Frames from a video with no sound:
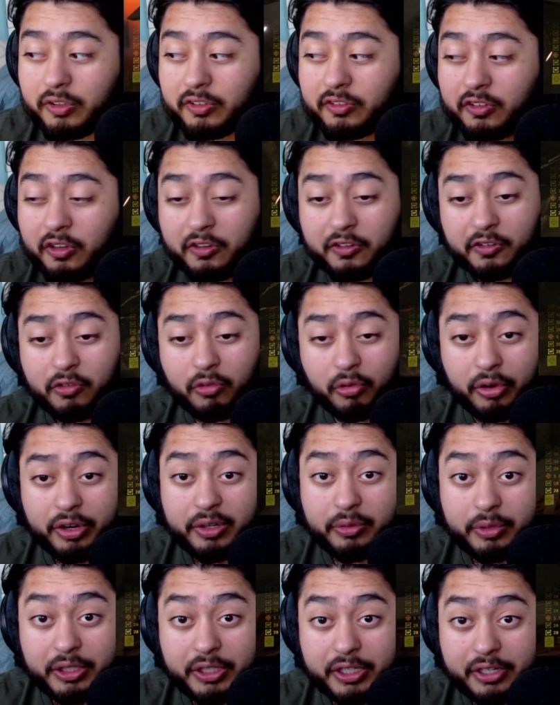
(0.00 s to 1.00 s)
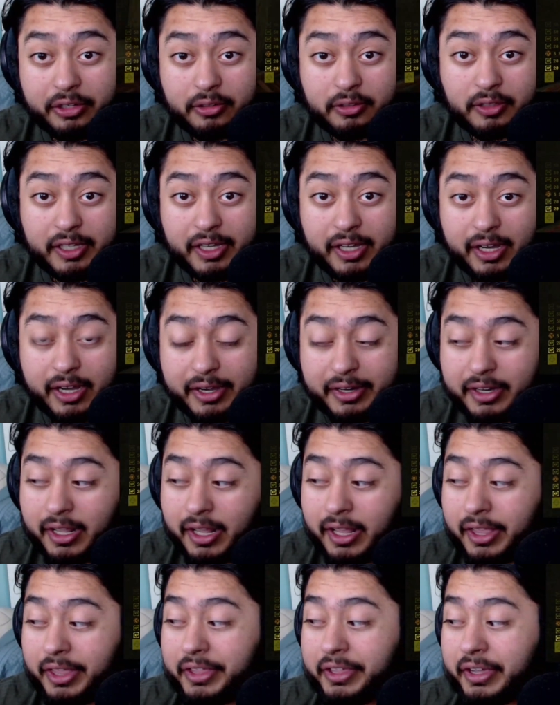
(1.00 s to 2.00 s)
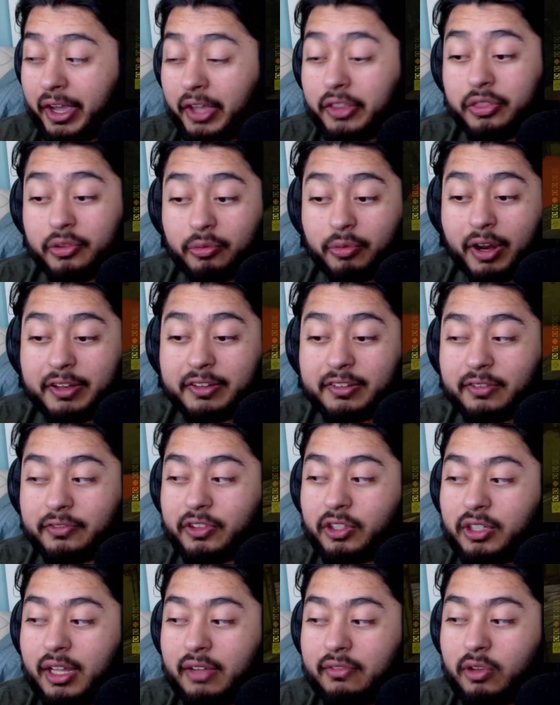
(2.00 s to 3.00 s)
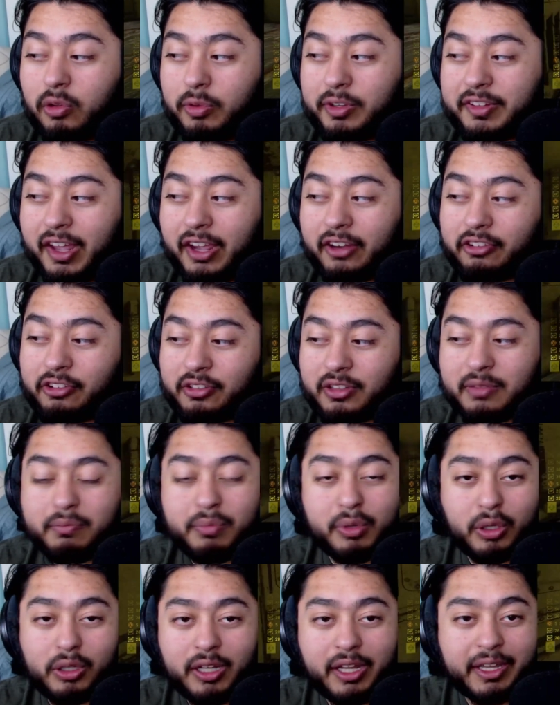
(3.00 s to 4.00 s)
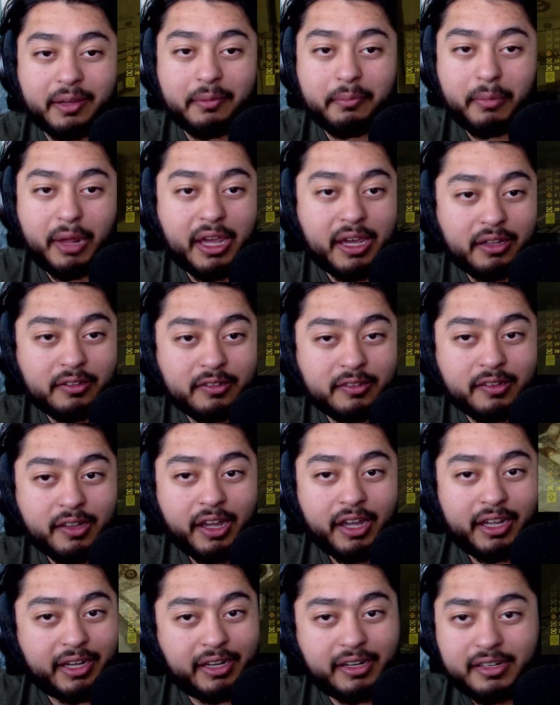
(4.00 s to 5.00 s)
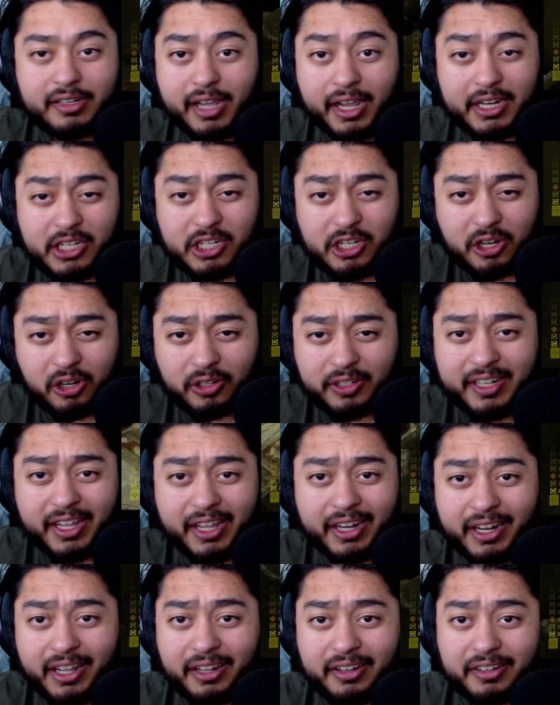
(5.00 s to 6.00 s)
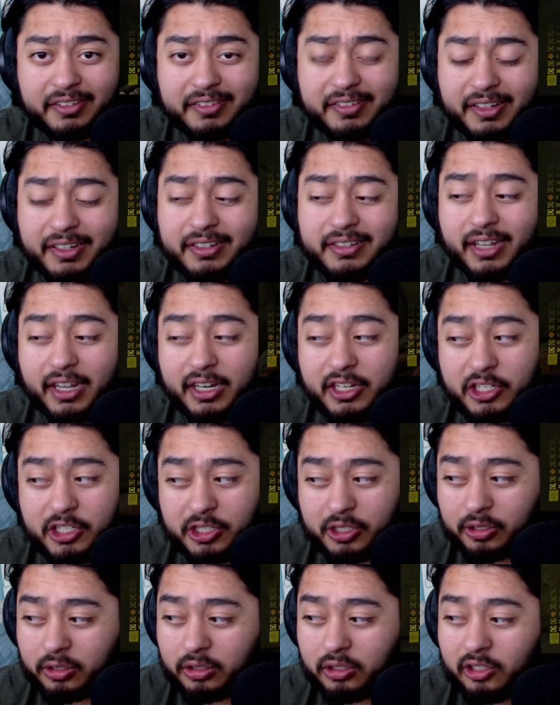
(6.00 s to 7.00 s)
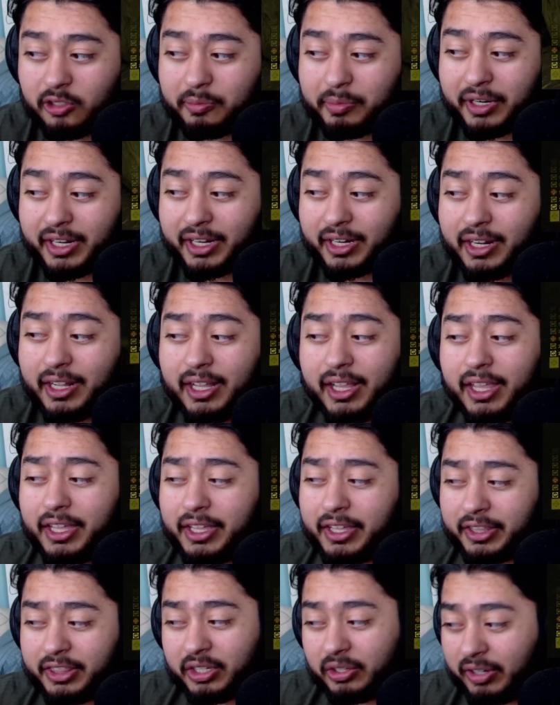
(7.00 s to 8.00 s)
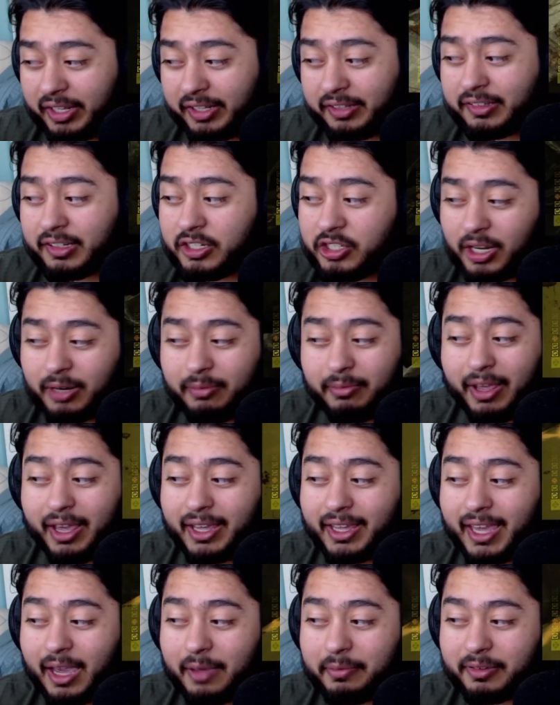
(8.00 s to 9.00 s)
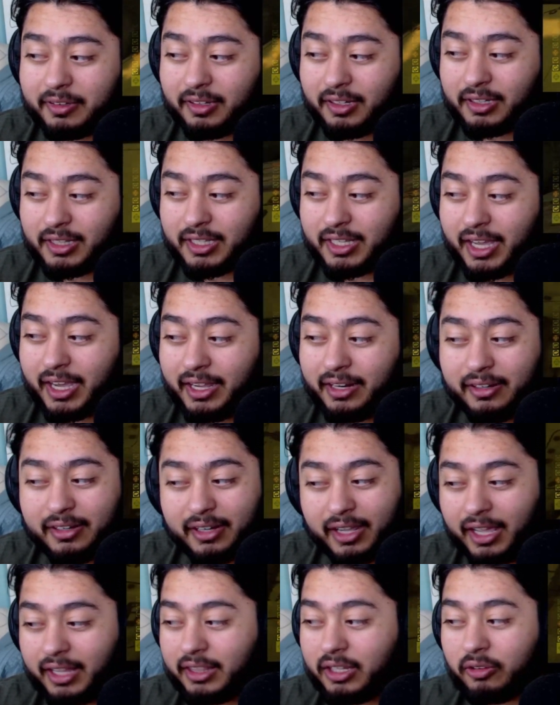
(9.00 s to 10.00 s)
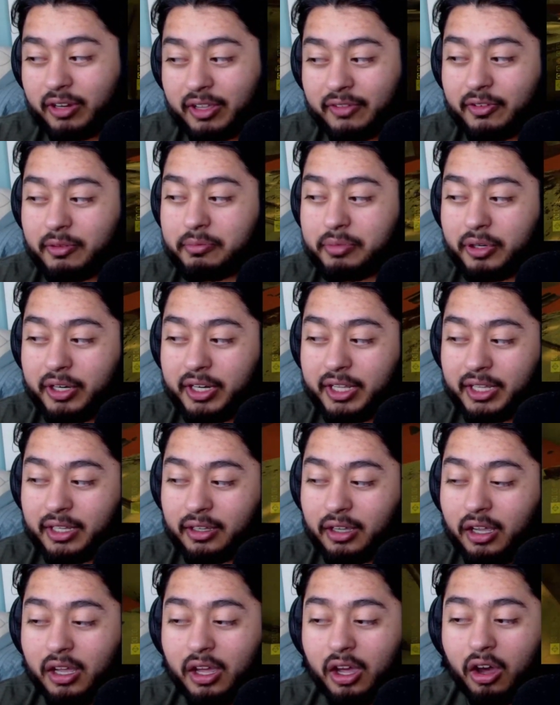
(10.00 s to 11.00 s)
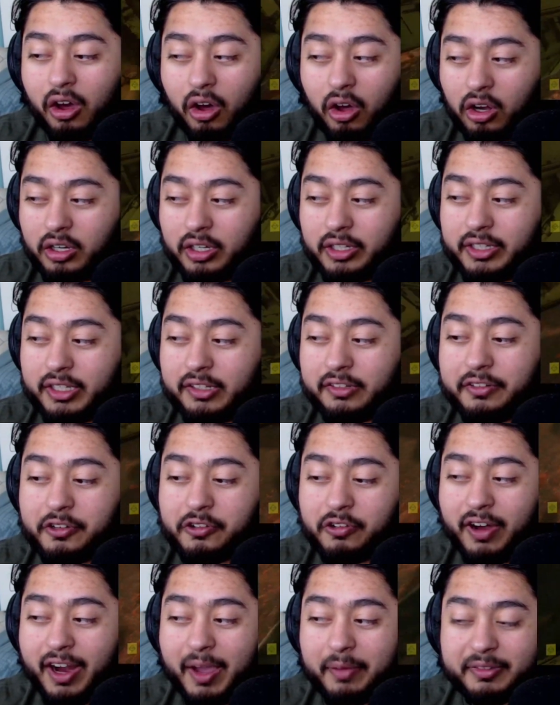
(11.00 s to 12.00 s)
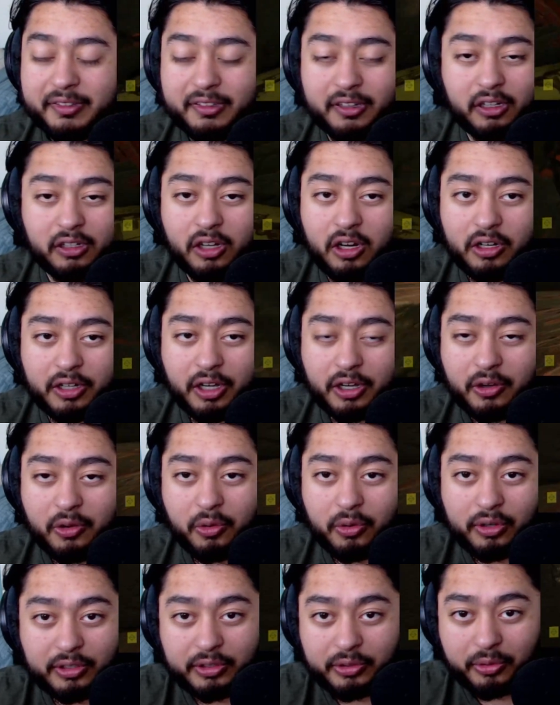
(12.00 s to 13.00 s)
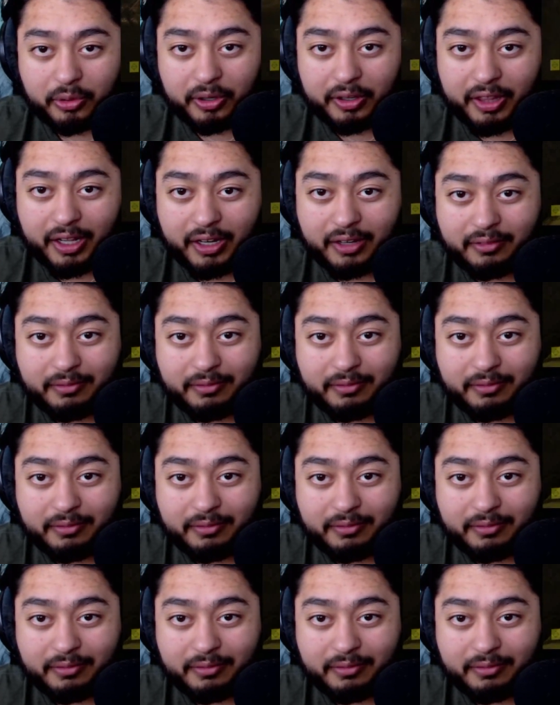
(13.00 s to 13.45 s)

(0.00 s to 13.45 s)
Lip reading: destroyed really early on, and the rest of the level was actually built like a maze. Intentional dead ends, intentional looping. There is a GenMat capsule at the end, and they're even putting all of these traps along a corridor that,